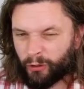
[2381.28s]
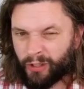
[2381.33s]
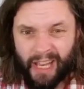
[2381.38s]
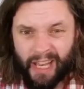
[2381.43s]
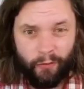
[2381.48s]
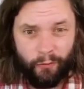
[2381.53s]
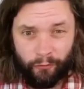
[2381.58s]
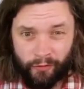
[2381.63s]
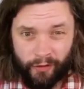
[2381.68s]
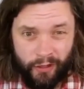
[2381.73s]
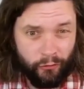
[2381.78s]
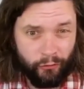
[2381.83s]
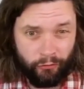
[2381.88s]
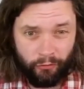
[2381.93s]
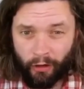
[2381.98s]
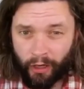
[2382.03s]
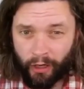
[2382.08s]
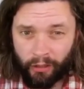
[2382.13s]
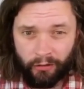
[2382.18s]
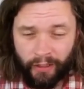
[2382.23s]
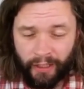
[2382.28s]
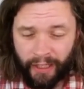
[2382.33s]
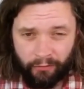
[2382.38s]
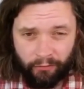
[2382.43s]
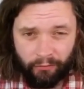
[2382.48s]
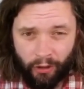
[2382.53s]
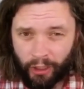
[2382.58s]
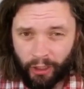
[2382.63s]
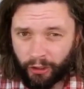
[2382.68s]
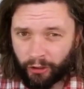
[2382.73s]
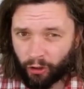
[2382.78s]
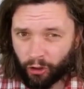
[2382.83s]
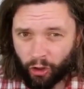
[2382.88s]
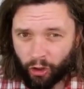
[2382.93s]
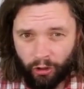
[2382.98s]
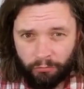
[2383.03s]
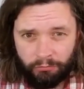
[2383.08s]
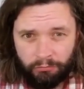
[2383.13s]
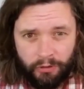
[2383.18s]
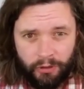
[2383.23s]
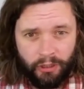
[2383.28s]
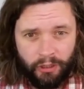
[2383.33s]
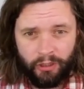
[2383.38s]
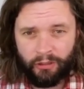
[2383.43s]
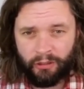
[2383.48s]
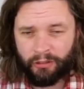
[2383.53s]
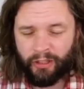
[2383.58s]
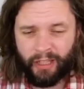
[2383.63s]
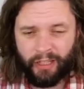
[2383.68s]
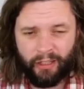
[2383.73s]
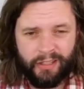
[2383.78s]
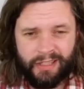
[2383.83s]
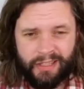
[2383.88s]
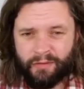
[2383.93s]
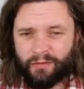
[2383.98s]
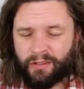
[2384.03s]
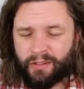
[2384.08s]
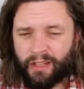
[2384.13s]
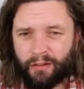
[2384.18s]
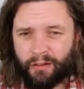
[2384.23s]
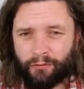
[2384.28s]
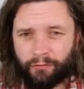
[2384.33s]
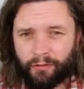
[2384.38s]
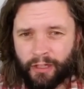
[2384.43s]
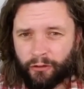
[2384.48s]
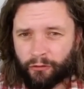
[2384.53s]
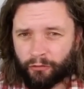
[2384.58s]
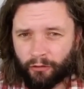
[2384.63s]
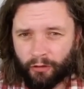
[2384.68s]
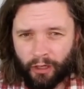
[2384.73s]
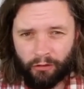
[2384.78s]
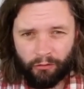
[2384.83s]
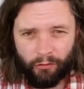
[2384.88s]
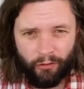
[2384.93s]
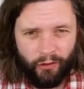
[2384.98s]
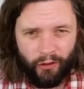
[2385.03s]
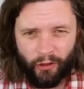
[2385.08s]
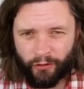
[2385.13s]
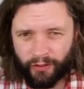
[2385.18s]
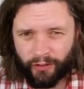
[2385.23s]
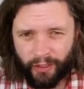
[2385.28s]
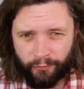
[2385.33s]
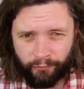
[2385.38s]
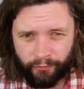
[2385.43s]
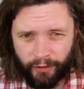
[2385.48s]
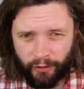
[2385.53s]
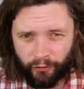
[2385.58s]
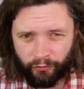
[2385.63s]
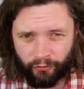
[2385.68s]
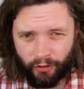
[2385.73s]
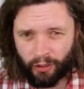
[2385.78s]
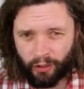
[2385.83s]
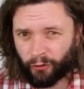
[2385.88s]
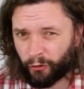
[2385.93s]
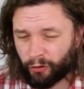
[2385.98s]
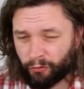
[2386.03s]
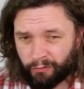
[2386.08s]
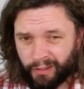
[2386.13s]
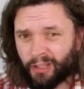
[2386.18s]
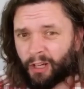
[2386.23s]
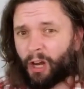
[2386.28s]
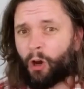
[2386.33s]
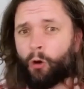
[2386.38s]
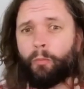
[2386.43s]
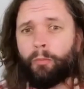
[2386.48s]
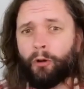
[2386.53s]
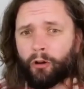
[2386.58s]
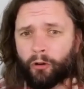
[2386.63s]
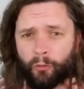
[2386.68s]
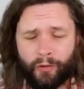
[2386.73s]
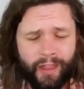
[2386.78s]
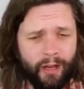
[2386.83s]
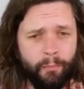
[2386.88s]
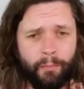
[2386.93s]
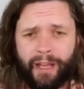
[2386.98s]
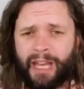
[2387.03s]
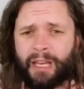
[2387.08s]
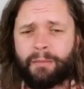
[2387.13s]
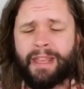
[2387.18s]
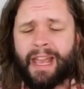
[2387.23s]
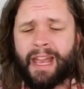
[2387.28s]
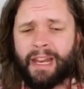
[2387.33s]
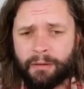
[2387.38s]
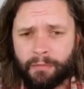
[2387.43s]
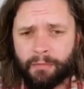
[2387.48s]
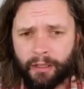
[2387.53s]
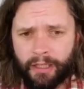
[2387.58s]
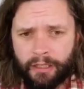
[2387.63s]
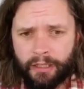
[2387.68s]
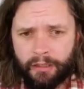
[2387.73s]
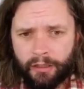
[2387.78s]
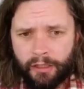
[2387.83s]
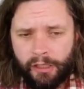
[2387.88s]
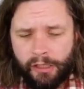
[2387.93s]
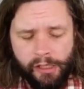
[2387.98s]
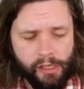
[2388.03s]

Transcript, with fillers: You can get a free trial at o'reilly.com. You get like a seven day free trial or a 30 day free trial, and you can read the whole book without paying me any money.